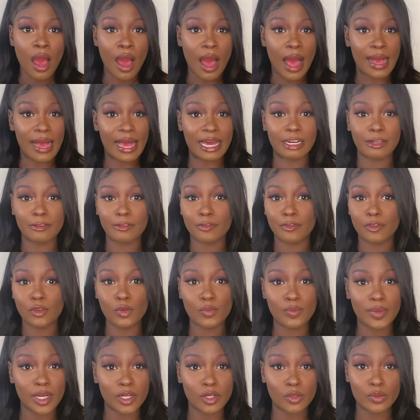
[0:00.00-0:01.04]
i got a
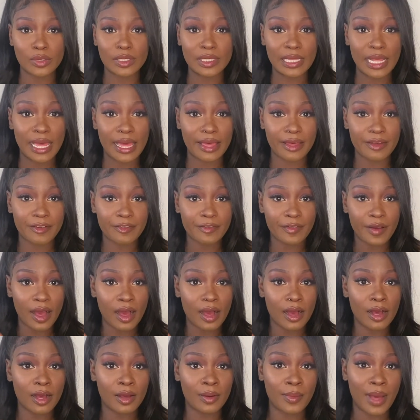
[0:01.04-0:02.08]
few bundles left
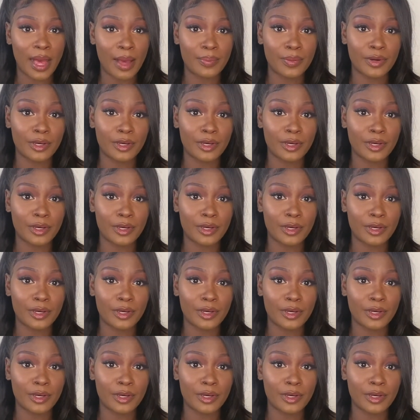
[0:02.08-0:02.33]
um i